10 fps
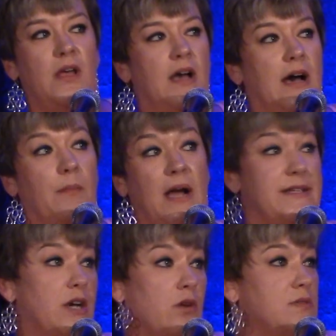I
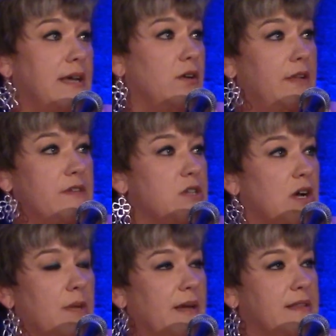don't even
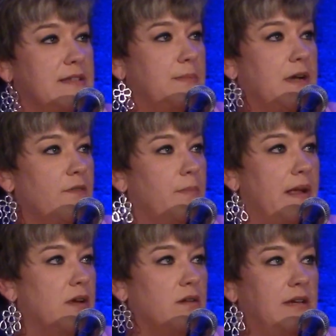talk about the deep covered
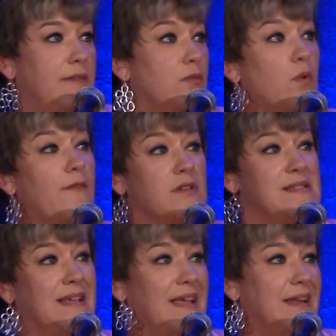baker, even
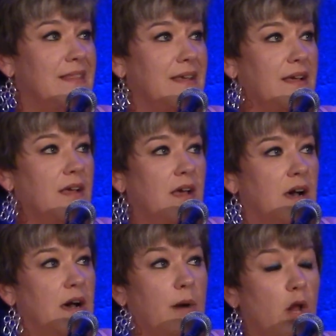referencing anything.
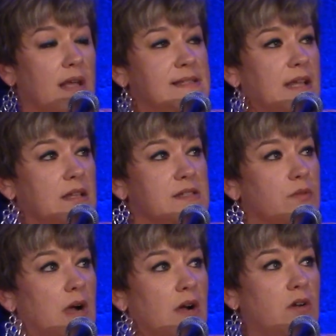All I sell is the
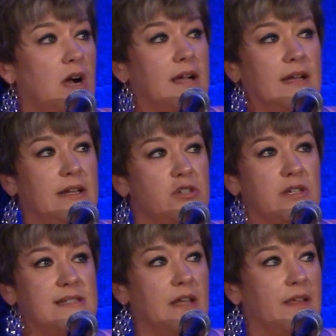Rock Rock, and I
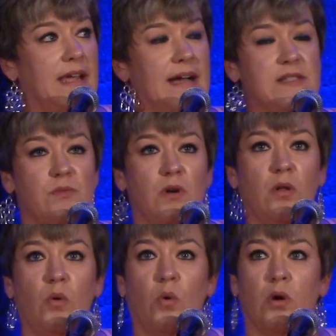usually sell the
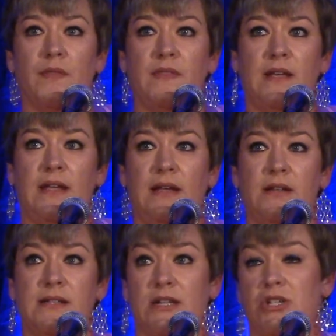casserole or the
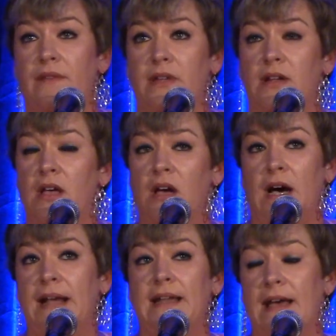Dutch oven.
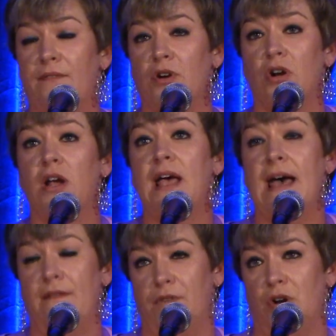I never,
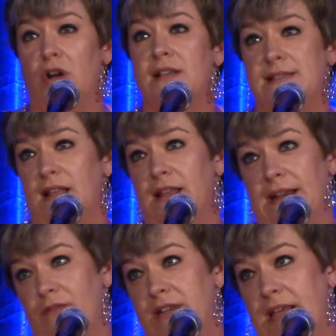ever sell an
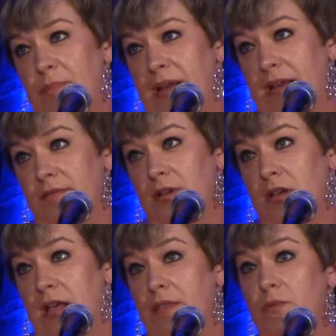everyday pan.
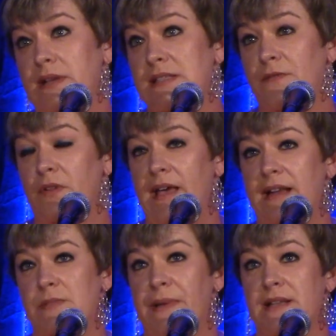And the reason for
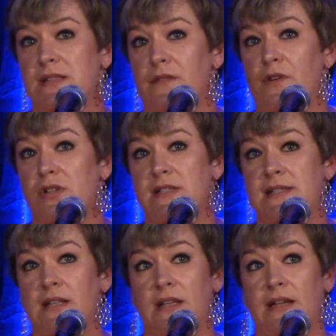that is because of the
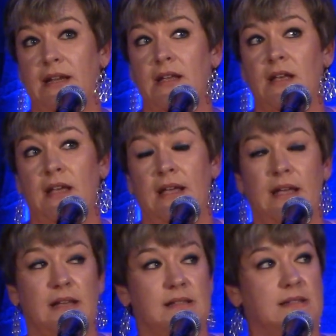versatility
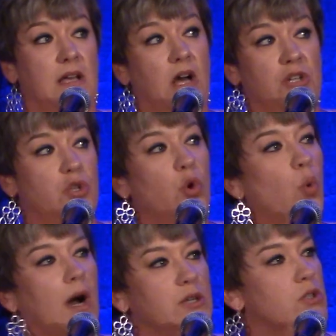is
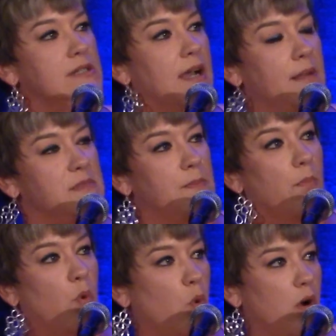200 times
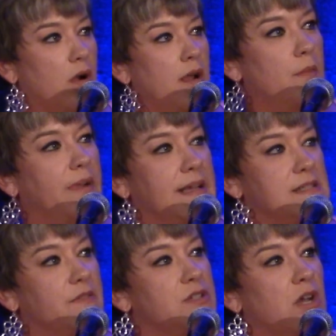more
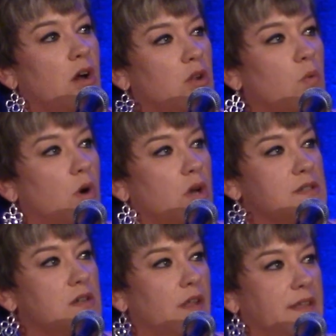because of the taller
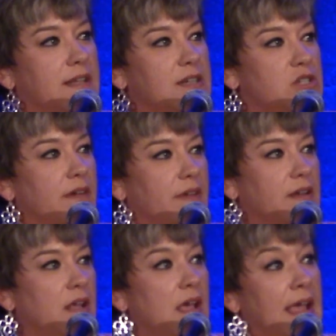walls on the Dutch
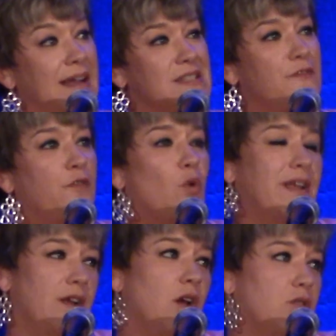oven. And it's
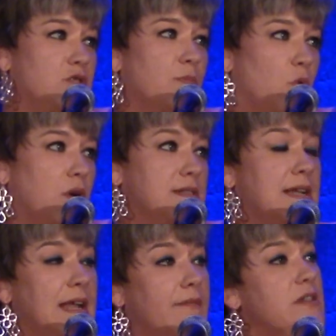$40 more. It's
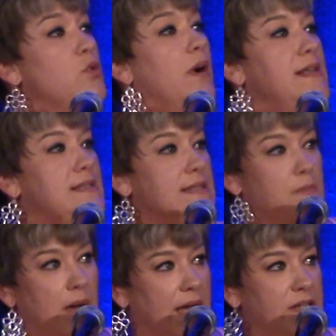not even twice as
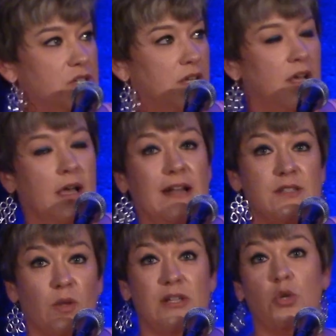much. And
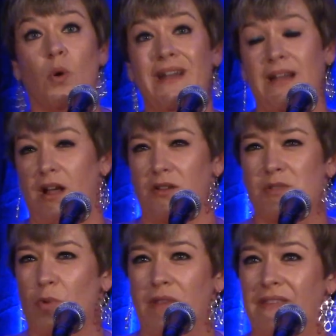it's only
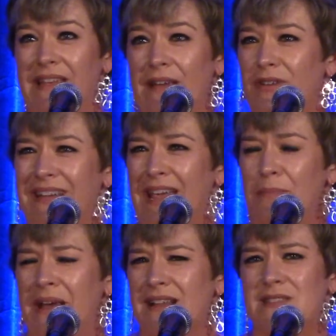$20 more than the
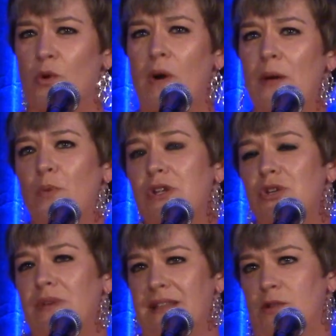everyday pan. So why wouldn't
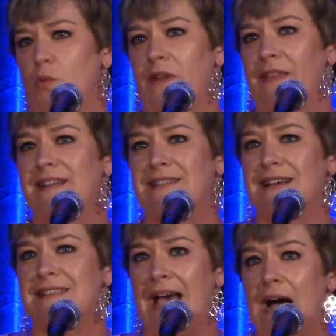you get the one that
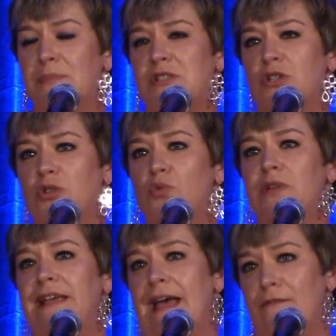does
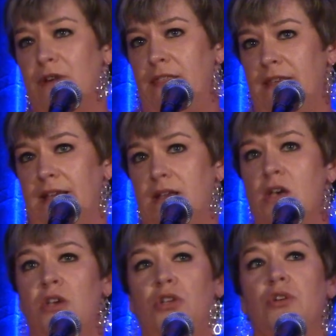absolutely everything?
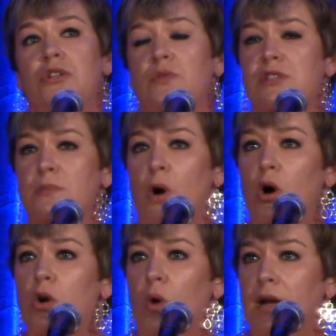You can do a
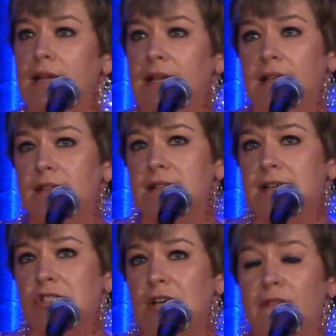small quantity in the
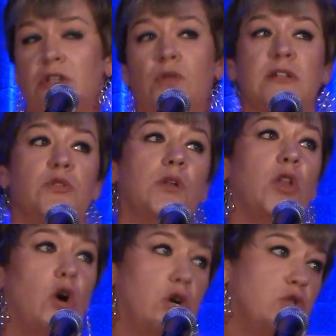Dutch oven, you can do a
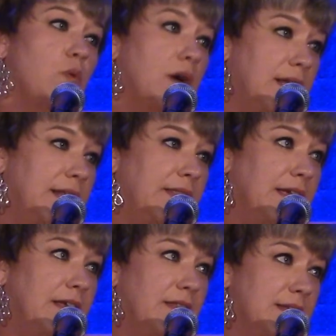large
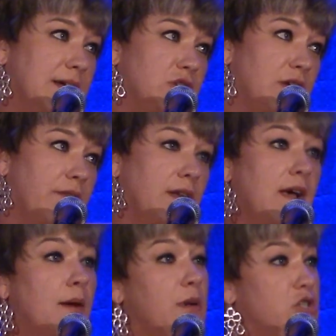quantity in the Dutch oven,
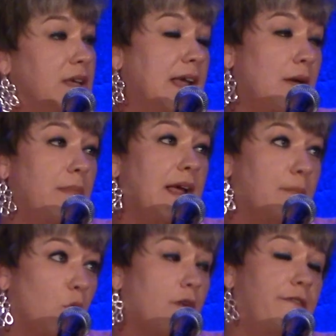but you can't make
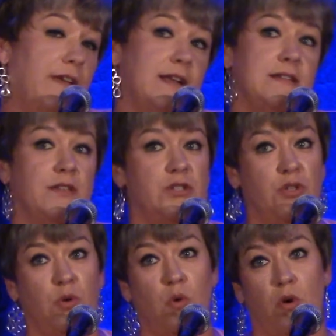more fit into the
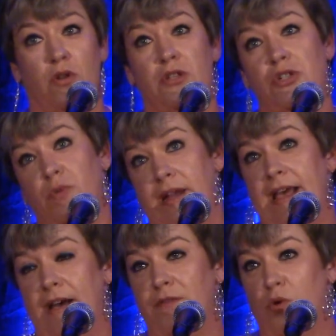2 quart or the
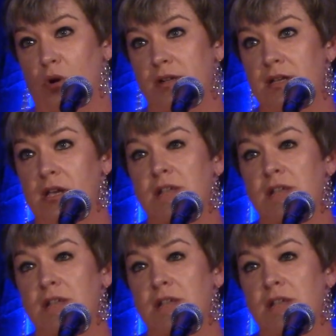2.5 quart.